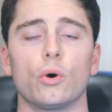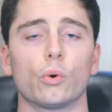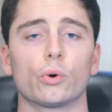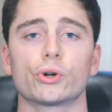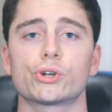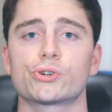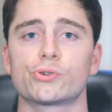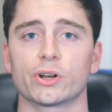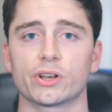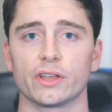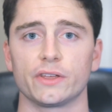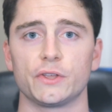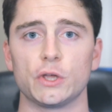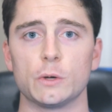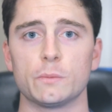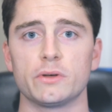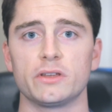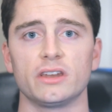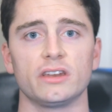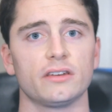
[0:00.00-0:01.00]
or trick a
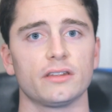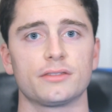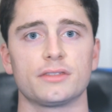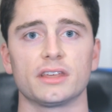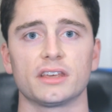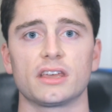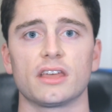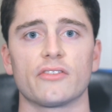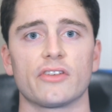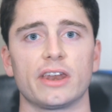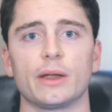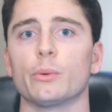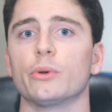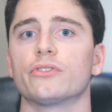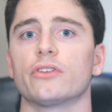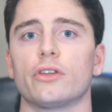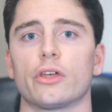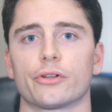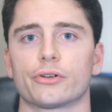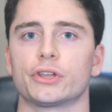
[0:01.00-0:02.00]
human into thinking that it was
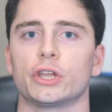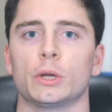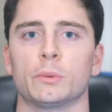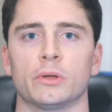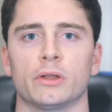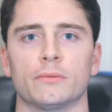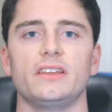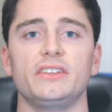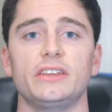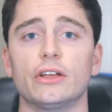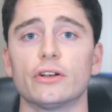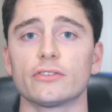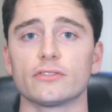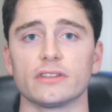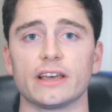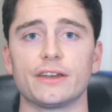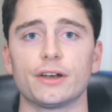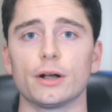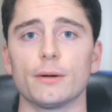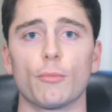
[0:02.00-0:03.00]
another human. Years
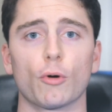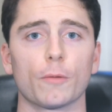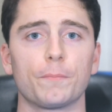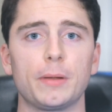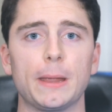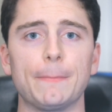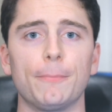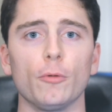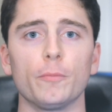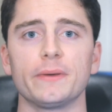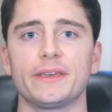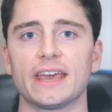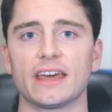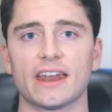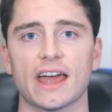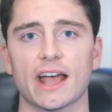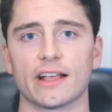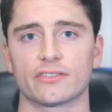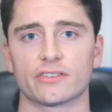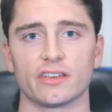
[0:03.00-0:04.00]
later, more people began
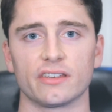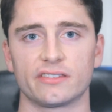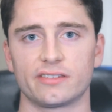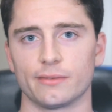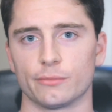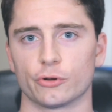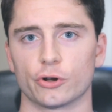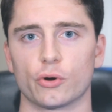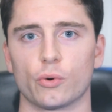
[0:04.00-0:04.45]
asking similar